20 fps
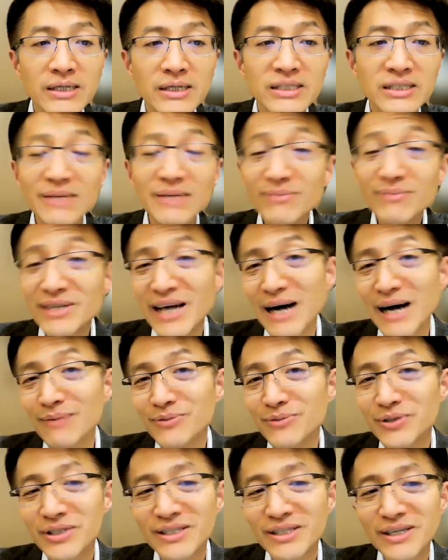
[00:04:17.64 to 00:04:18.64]

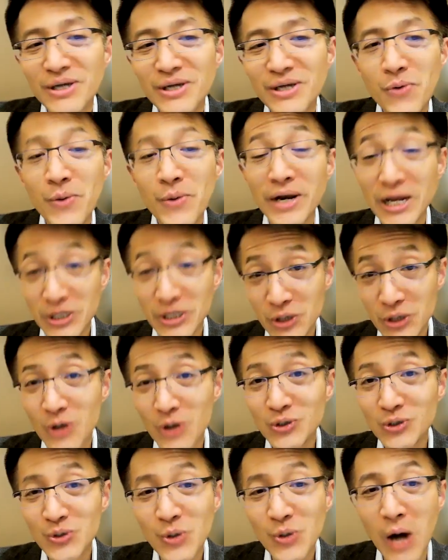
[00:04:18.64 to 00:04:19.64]
Sometimes, when I
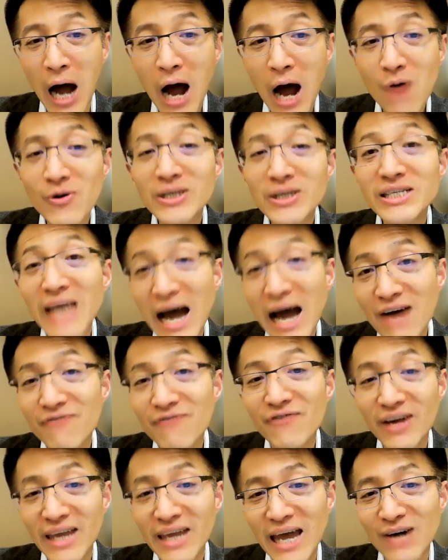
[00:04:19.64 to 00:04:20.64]
talk to our young
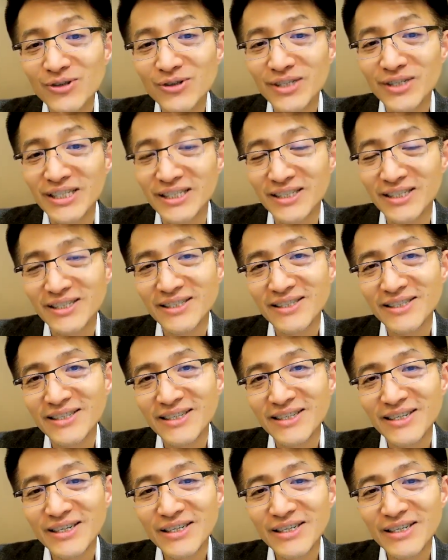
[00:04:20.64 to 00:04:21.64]
faculties,
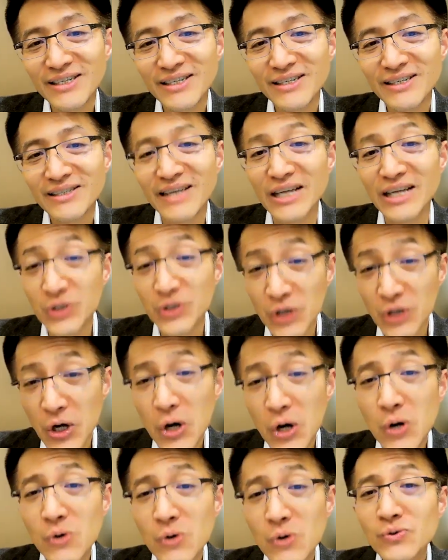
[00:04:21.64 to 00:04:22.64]
that you
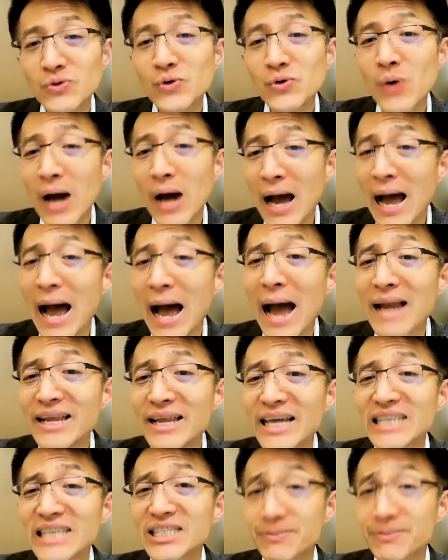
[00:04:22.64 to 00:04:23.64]
know you are
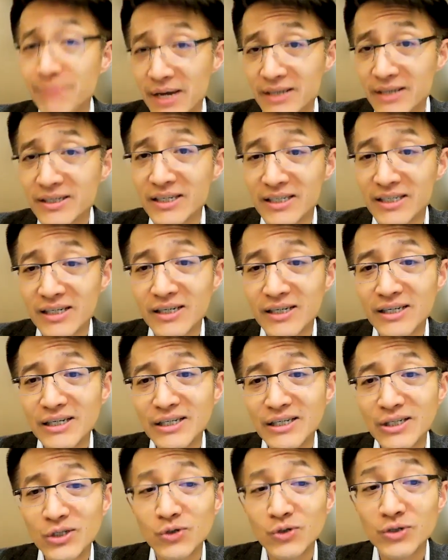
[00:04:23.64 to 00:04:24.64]
highly expected
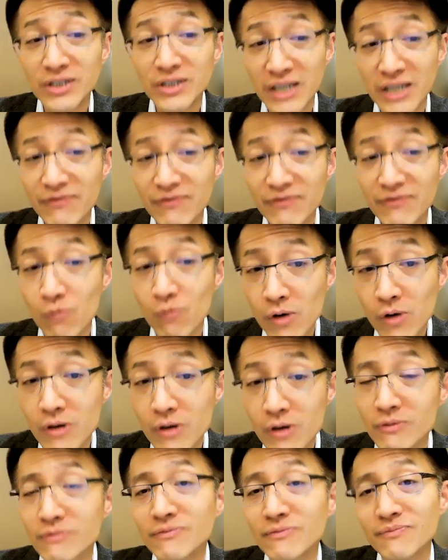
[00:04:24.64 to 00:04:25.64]
to save the
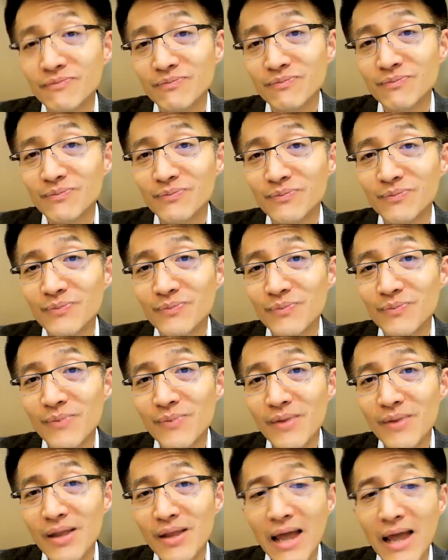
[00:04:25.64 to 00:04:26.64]
world.
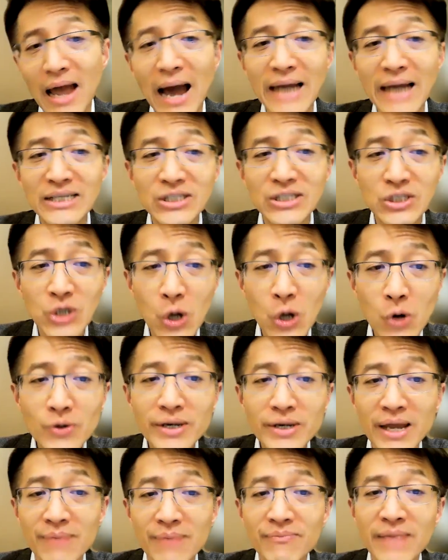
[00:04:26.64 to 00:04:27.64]
I
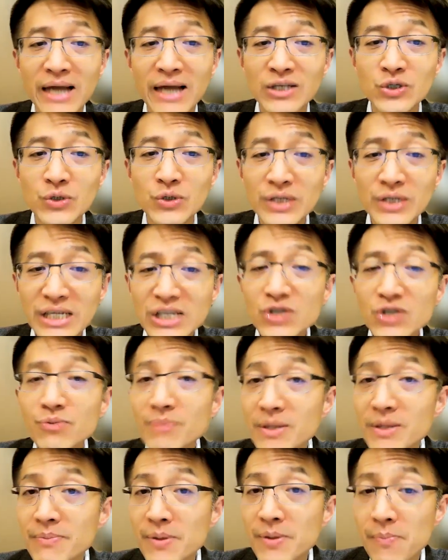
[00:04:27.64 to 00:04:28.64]
told them that you need to
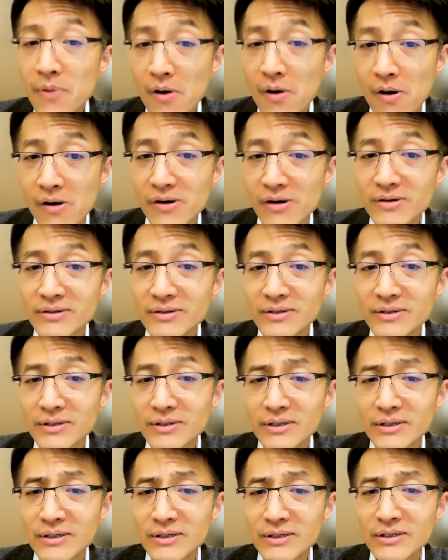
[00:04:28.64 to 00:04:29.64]
be prepared
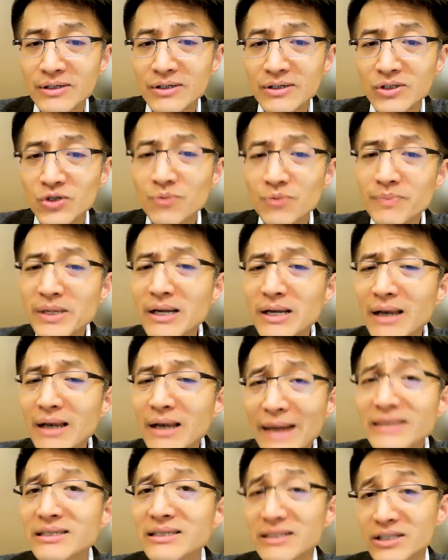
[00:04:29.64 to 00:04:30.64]
to be
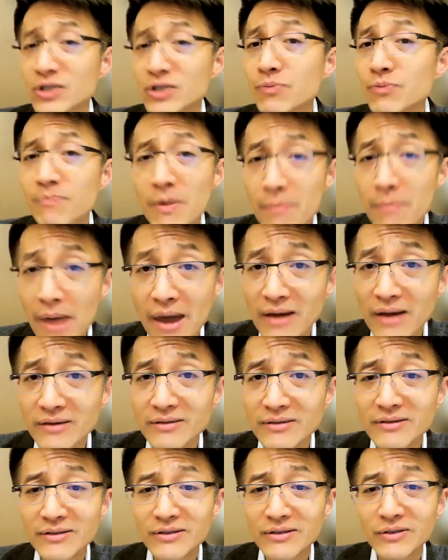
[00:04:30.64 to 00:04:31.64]
like a
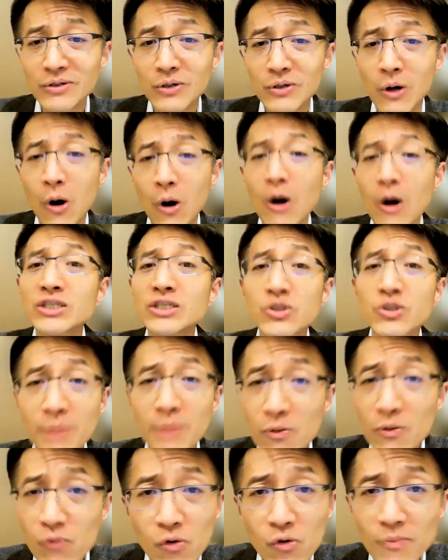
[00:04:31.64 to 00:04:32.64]
Superman or a
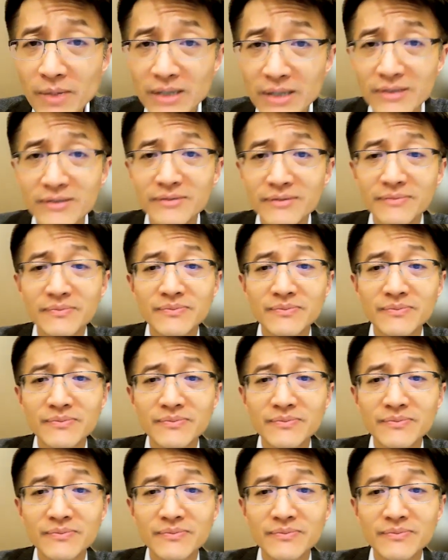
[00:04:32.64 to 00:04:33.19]
Superwoman.